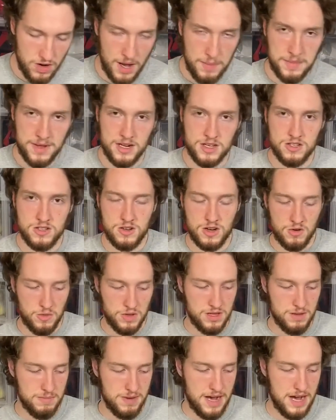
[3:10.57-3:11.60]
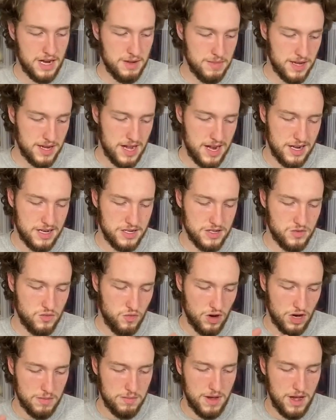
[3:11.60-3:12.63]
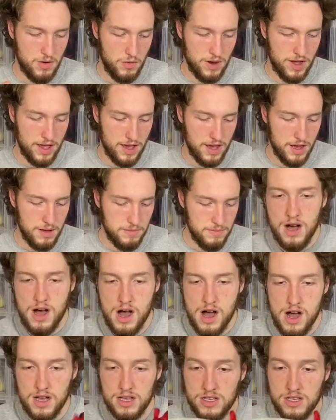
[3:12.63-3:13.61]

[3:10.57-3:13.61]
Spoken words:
I'm gonna start with the bottom and kind of just work my way up.